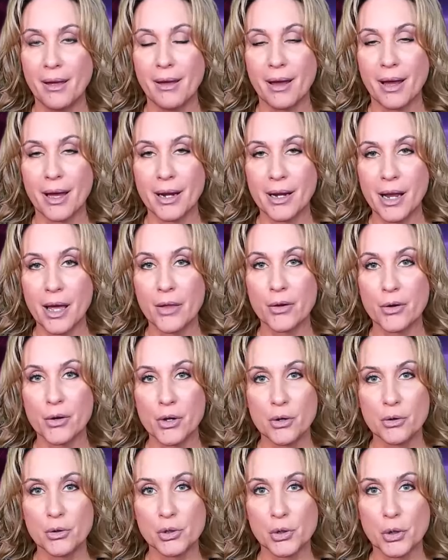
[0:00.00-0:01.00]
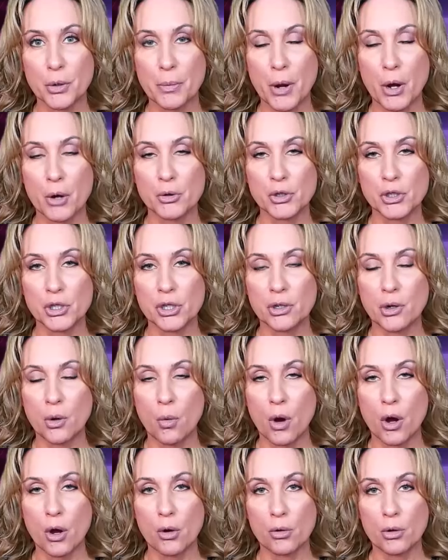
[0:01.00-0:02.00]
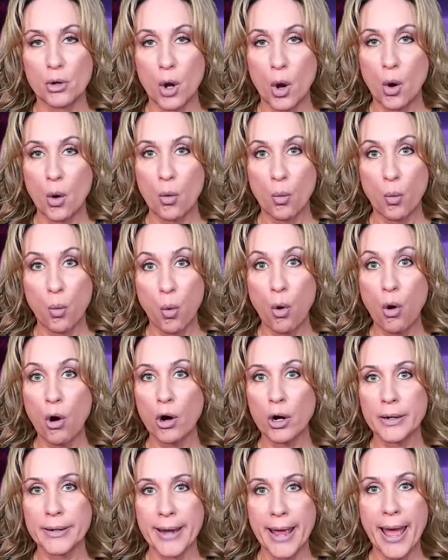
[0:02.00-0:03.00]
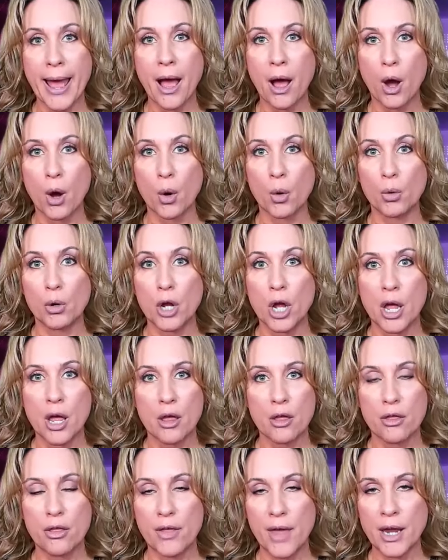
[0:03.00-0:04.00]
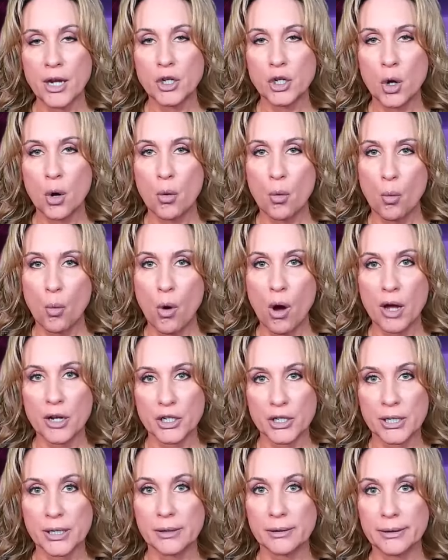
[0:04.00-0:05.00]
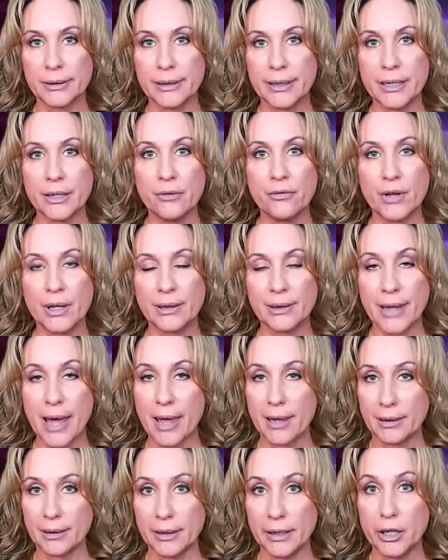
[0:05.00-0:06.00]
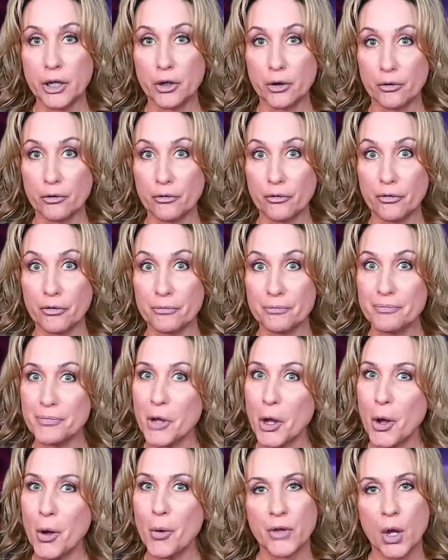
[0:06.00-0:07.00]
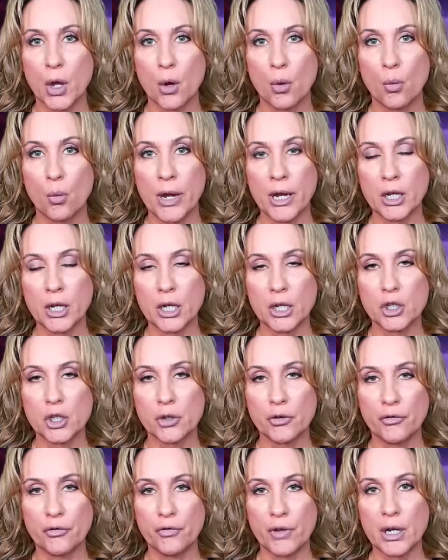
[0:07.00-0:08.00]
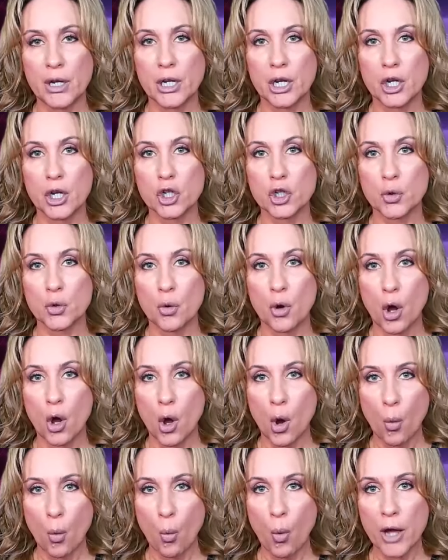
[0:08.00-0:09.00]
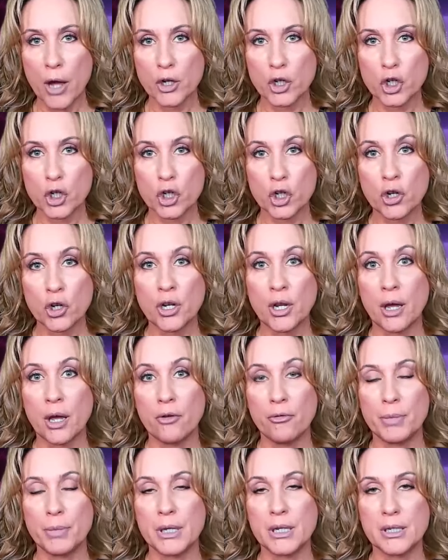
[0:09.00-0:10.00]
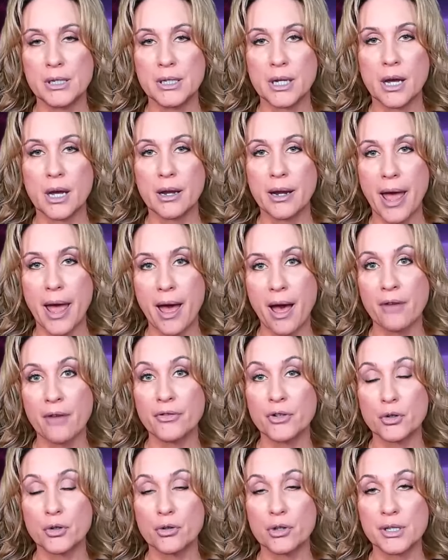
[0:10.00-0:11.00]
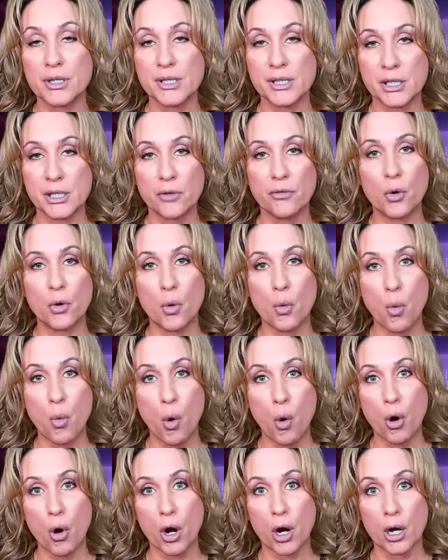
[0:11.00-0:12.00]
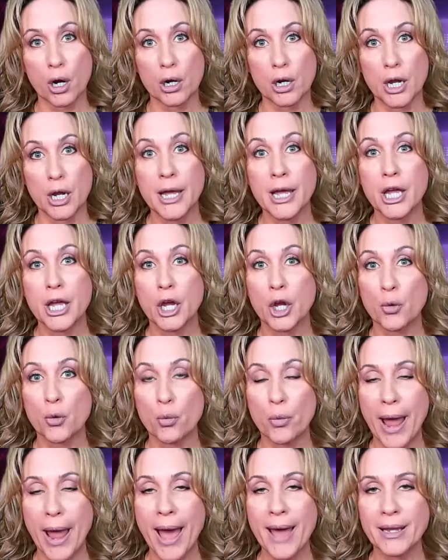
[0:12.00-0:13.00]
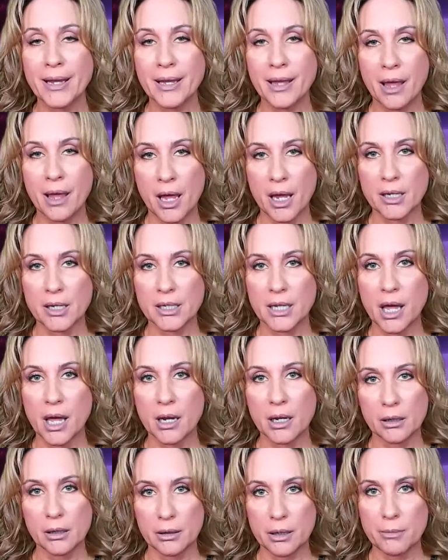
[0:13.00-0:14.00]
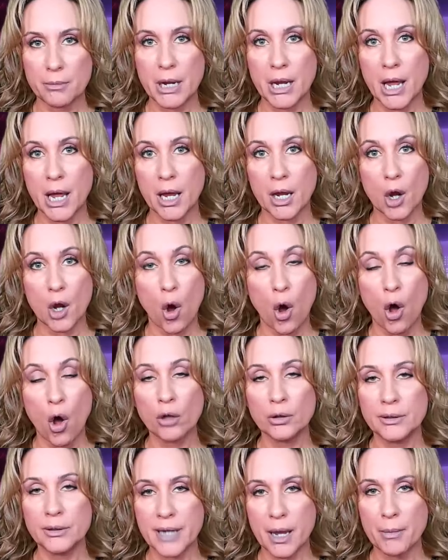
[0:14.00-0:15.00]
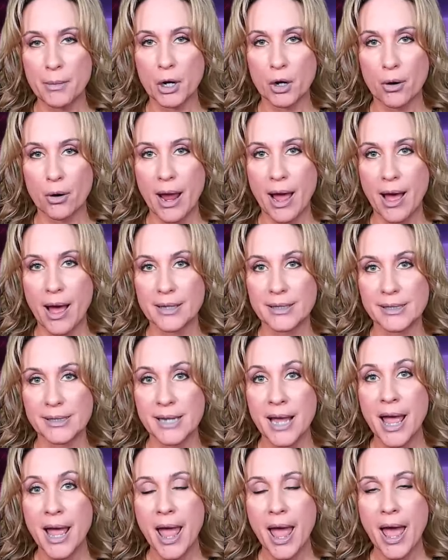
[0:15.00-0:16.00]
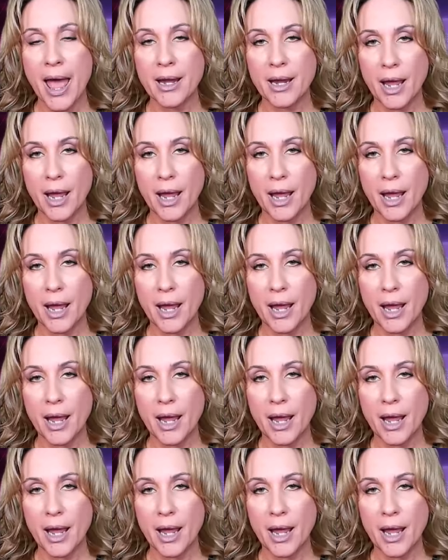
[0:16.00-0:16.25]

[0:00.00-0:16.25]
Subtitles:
Another user posted, quote, "War now. They don't want to live and let live. We need to finish what should have been done after the Civil War. Eradicate and eliminate all Democrats and